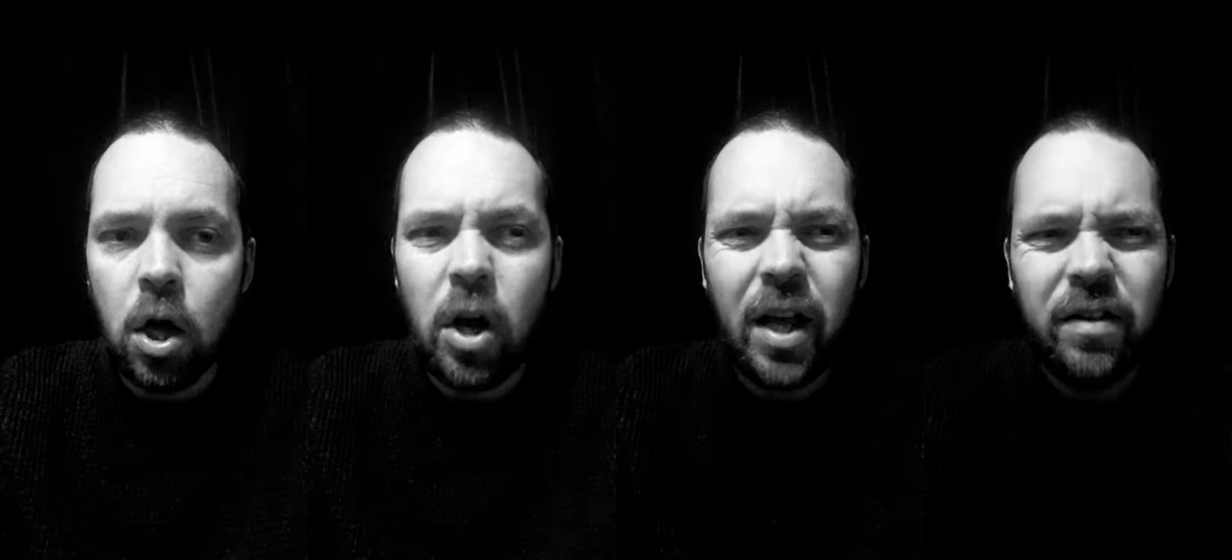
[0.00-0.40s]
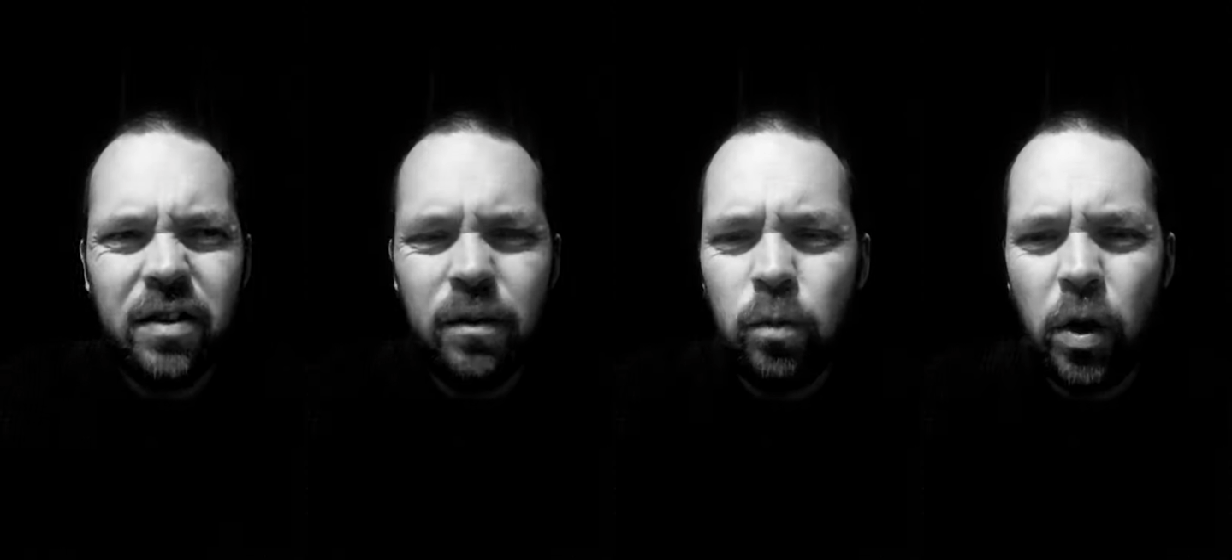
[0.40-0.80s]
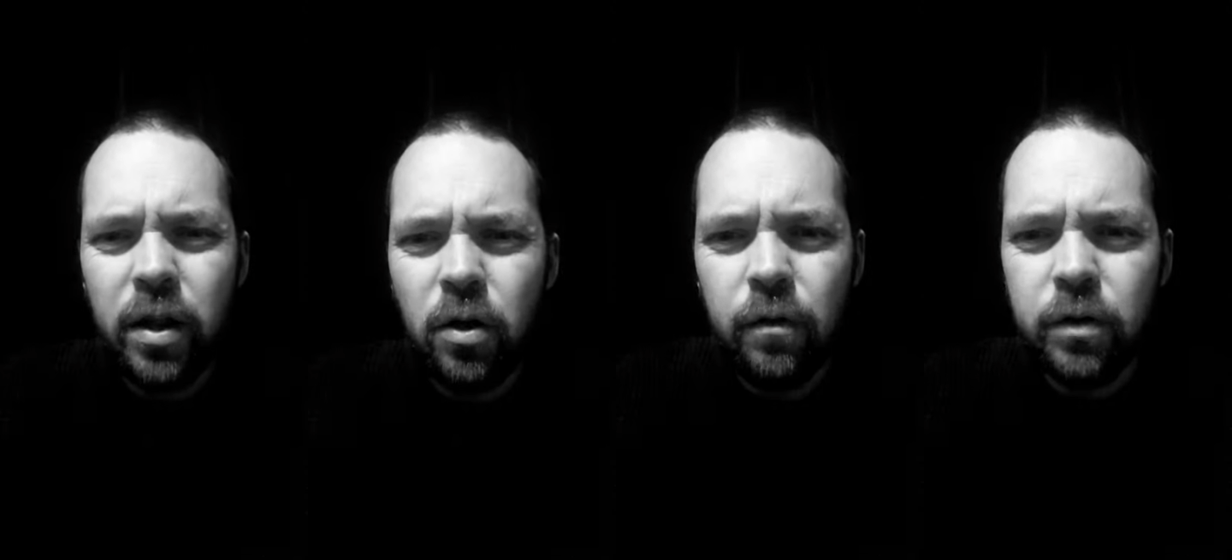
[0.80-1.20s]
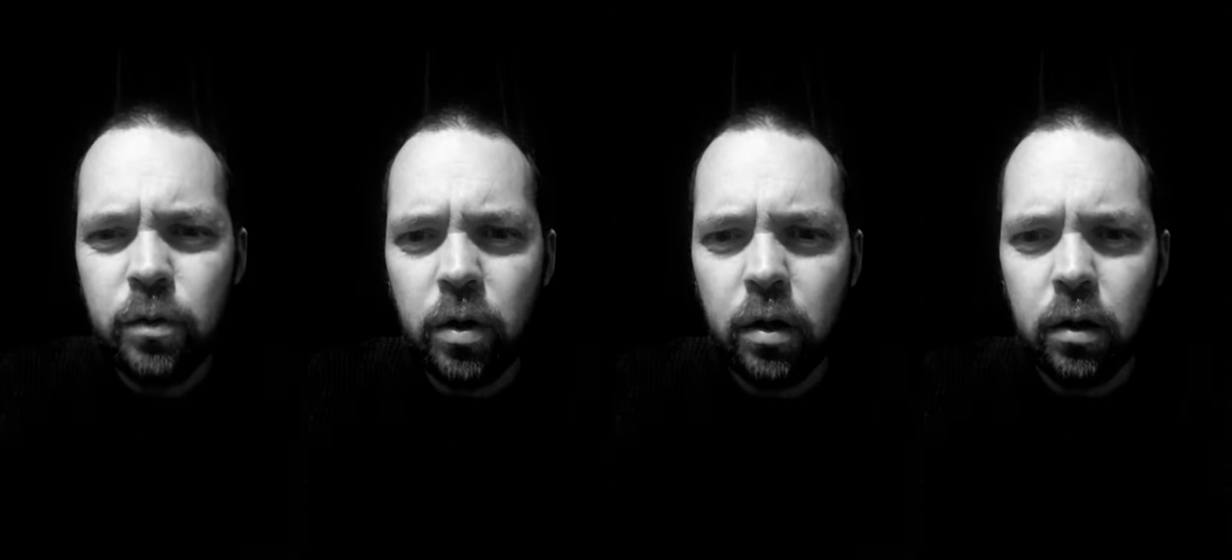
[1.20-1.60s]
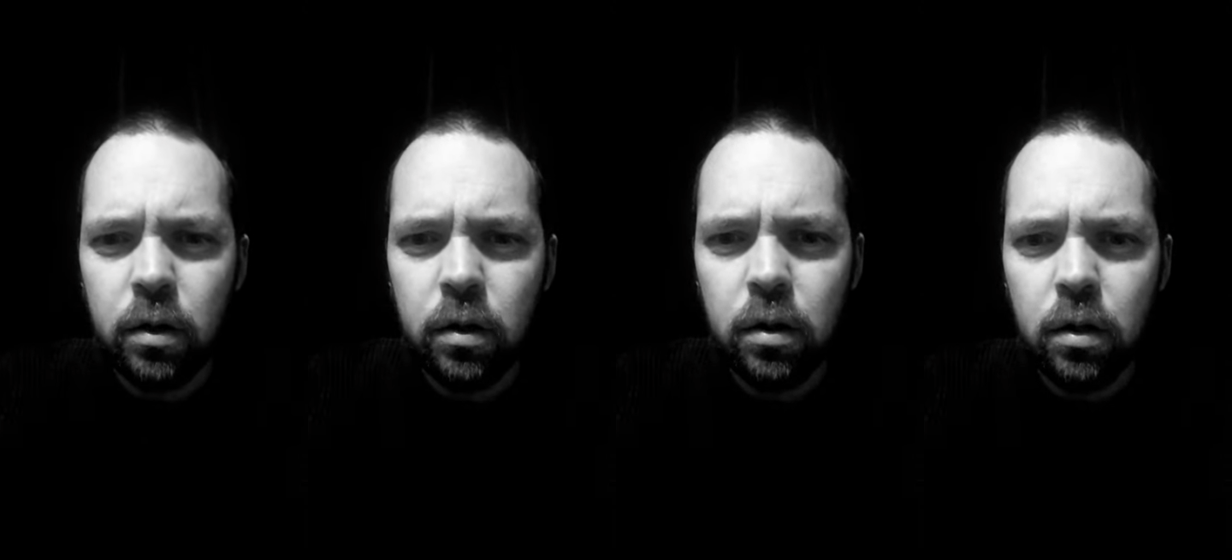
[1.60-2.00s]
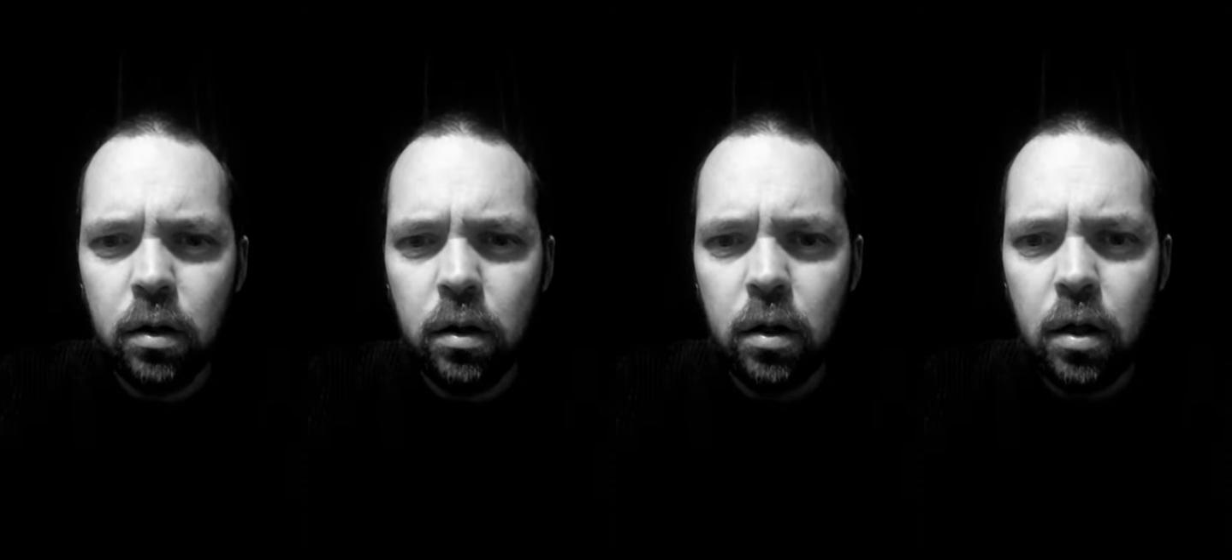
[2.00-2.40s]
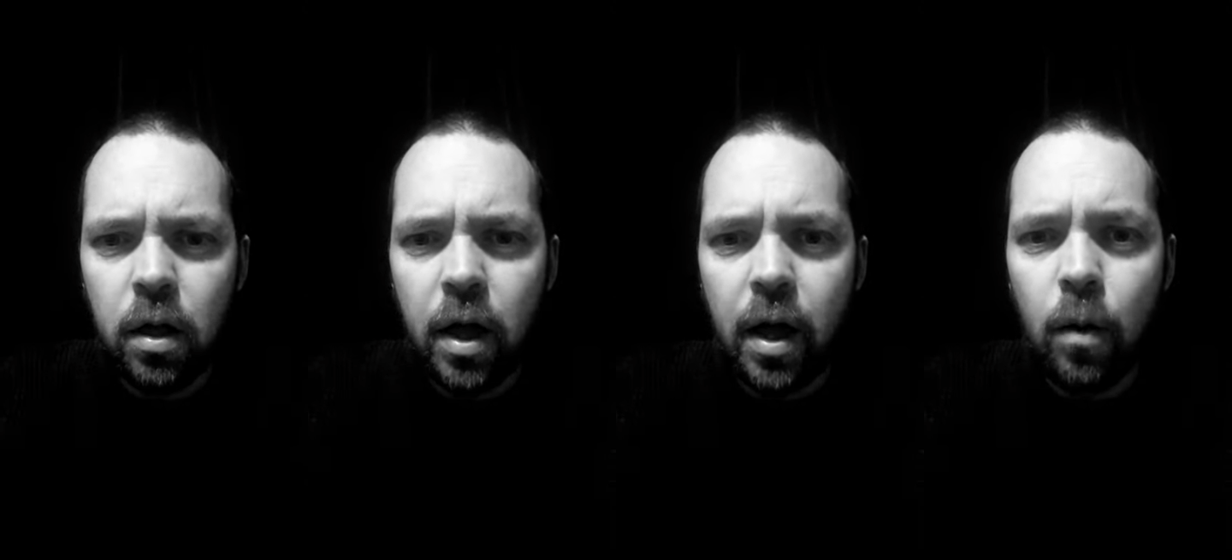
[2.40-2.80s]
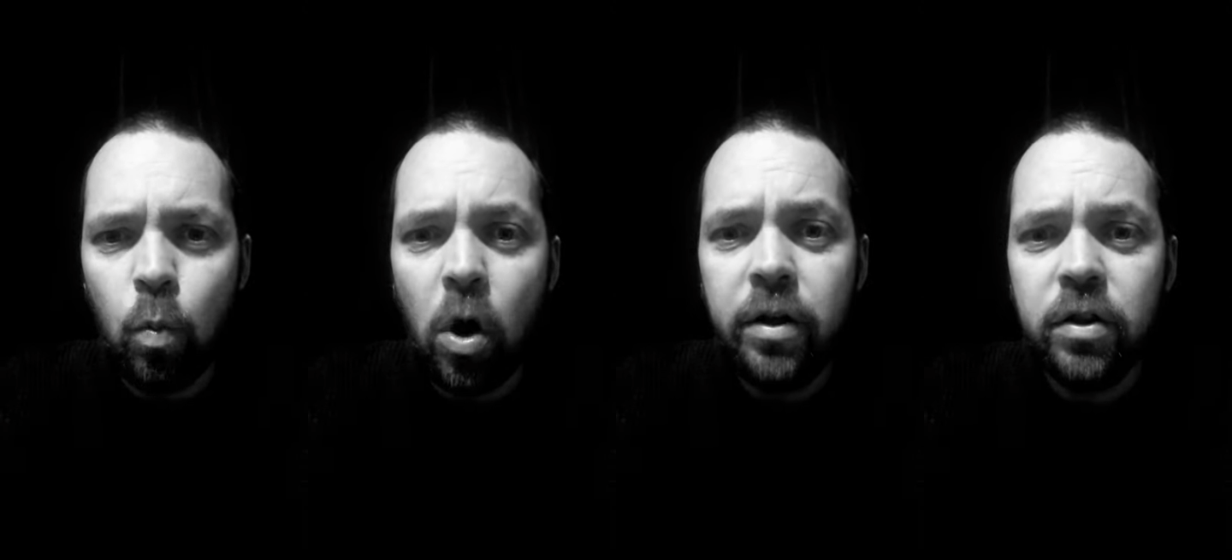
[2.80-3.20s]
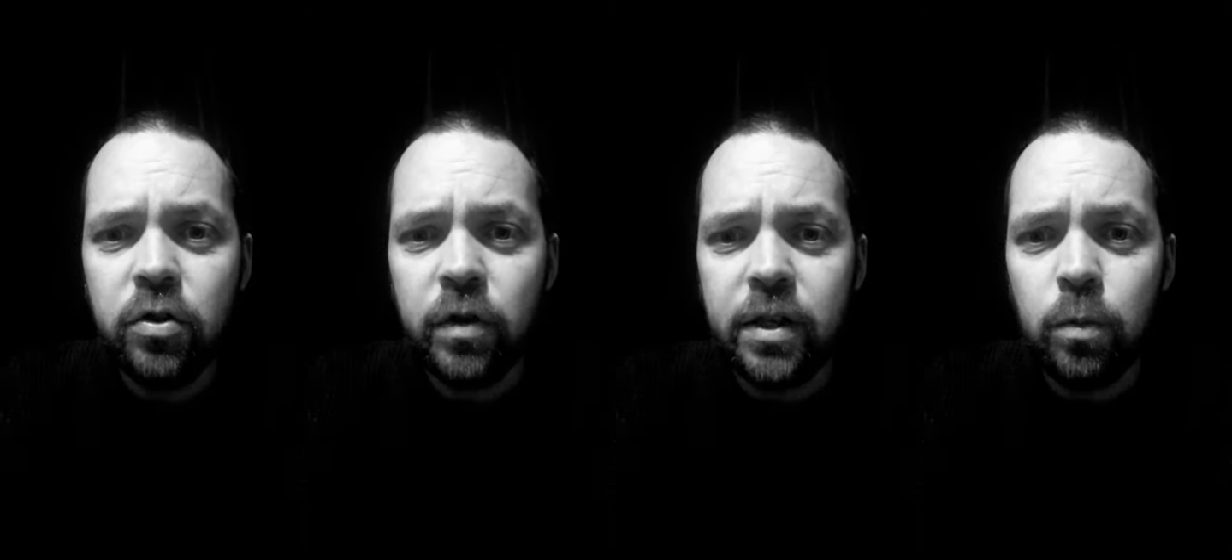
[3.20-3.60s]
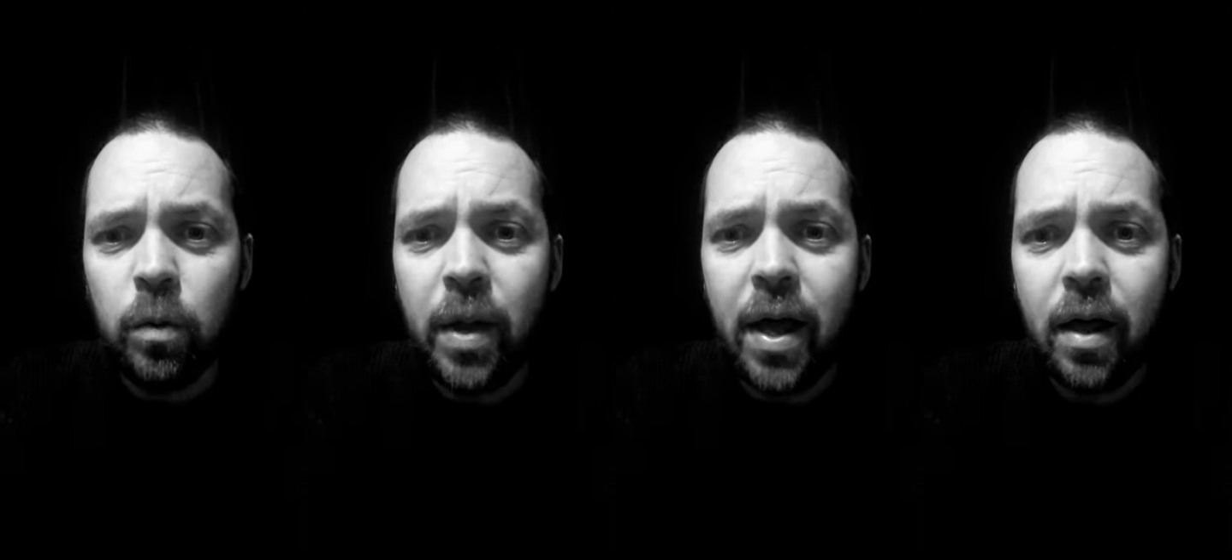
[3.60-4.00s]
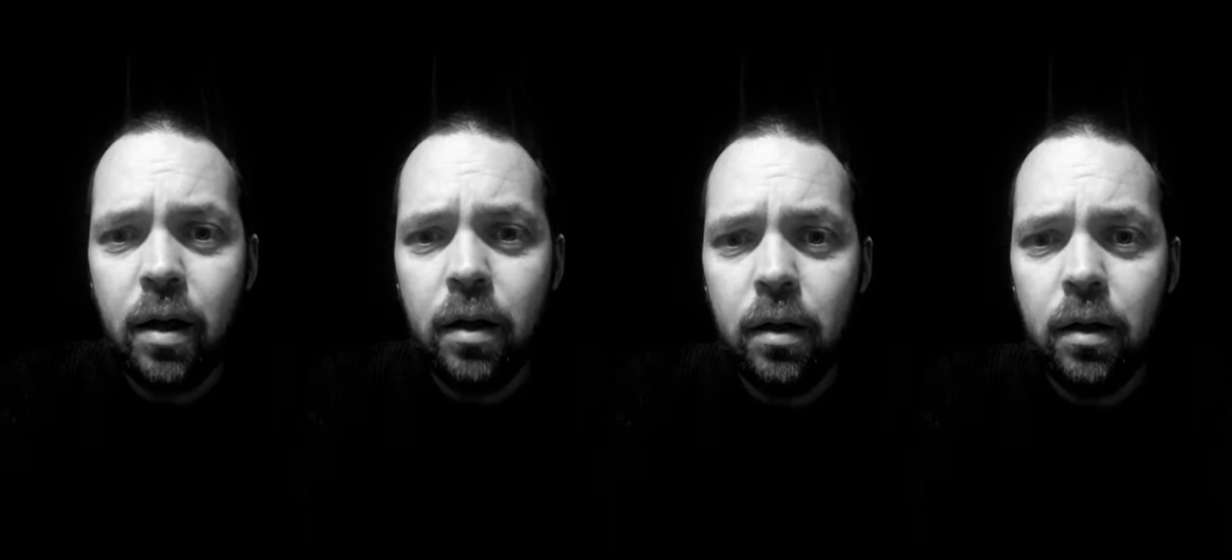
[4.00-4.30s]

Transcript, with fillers: I asked him where the others were, and why the streets were bare.